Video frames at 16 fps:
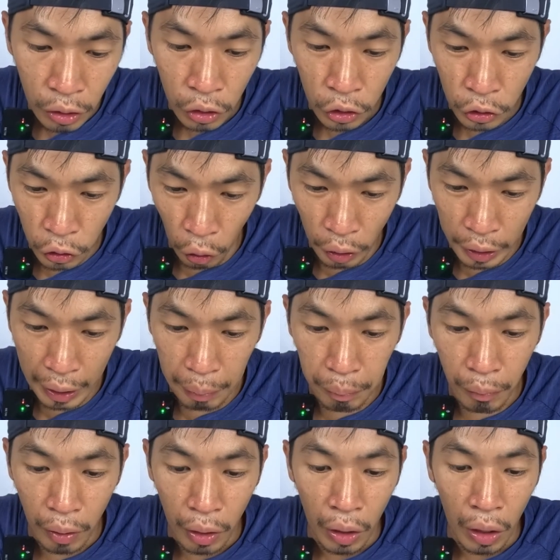
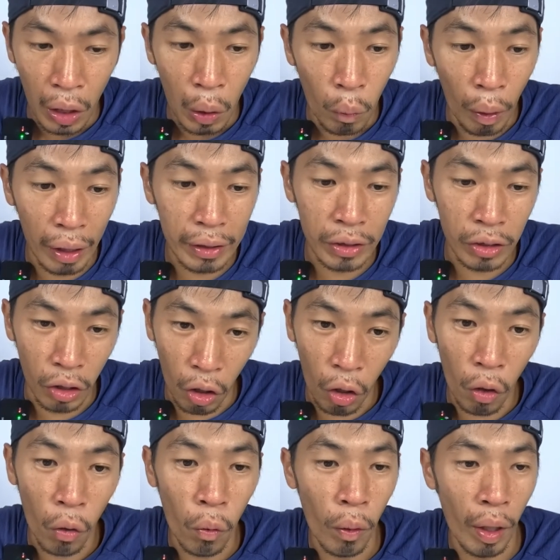sodium
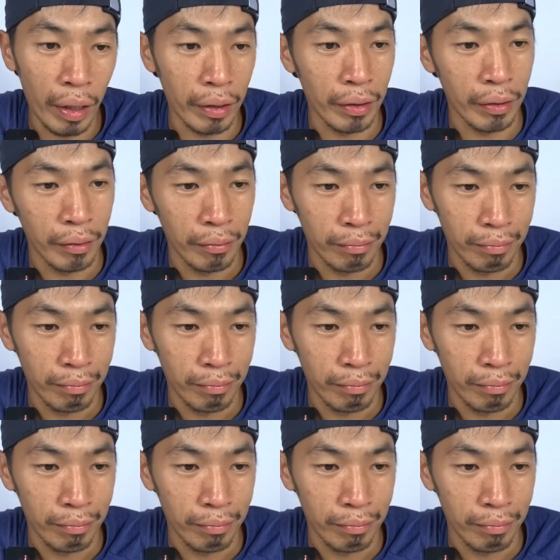101.